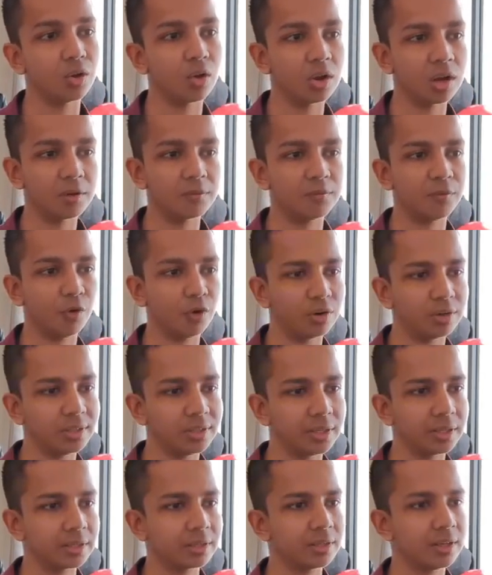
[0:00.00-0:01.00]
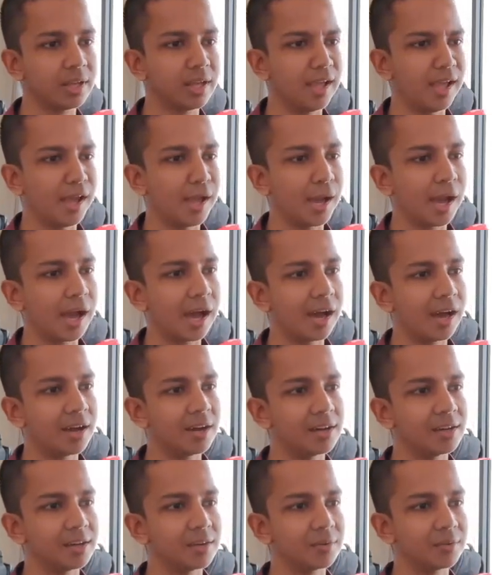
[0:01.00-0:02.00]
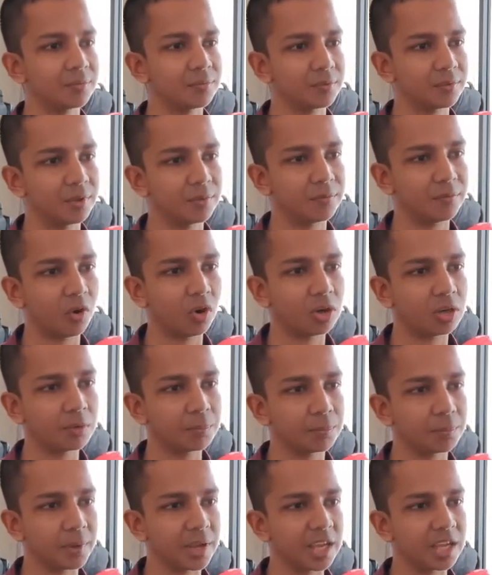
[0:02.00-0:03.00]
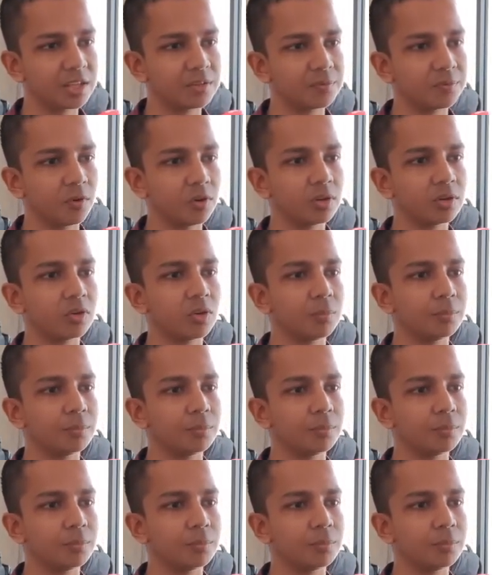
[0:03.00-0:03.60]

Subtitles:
Laura font, the font page font